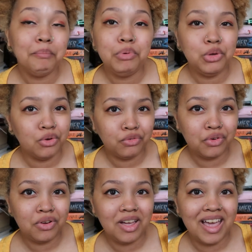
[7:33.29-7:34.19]

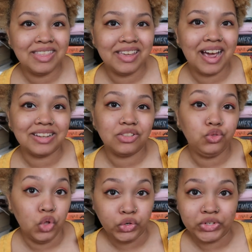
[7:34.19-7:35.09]
beautiful and then I
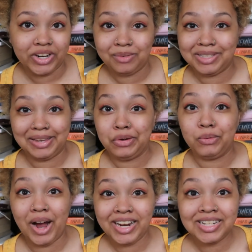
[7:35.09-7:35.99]
looked and I was like you're
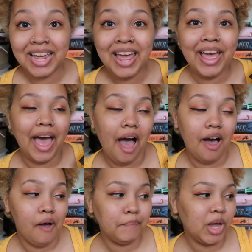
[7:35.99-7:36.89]
right
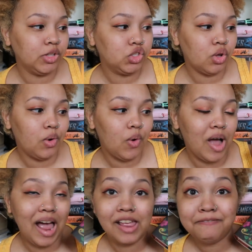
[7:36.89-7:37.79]
um, and so
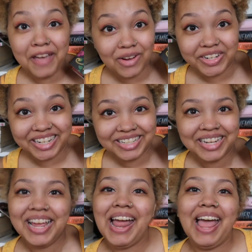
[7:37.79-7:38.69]
I found it
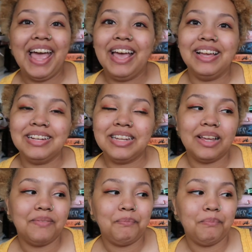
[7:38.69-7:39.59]
and
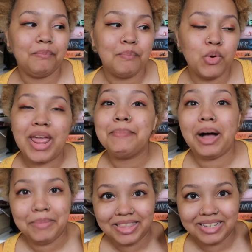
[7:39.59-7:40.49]
Monet
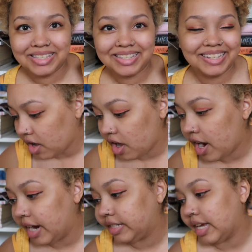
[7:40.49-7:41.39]
bought me this
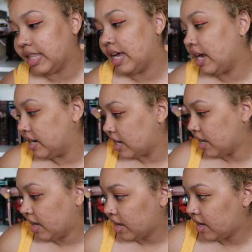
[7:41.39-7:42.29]
alright and then
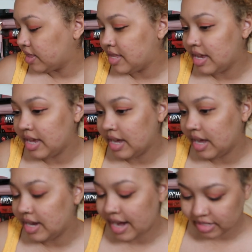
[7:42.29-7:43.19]

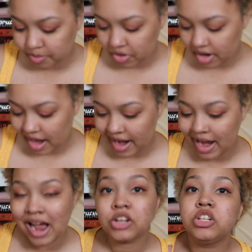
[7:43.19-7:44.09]
the next book I
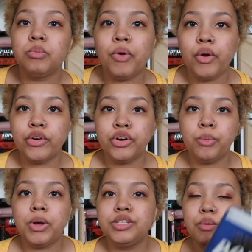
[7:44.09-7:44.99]
actually
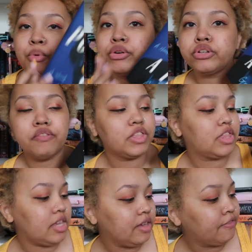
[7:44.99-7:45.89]
pre-ordered was Portrait of a
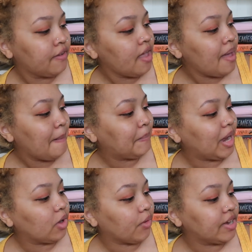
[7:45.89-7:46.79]
Thief
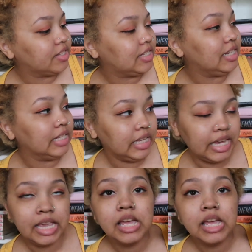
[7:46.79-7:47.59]
by Grace D. Li.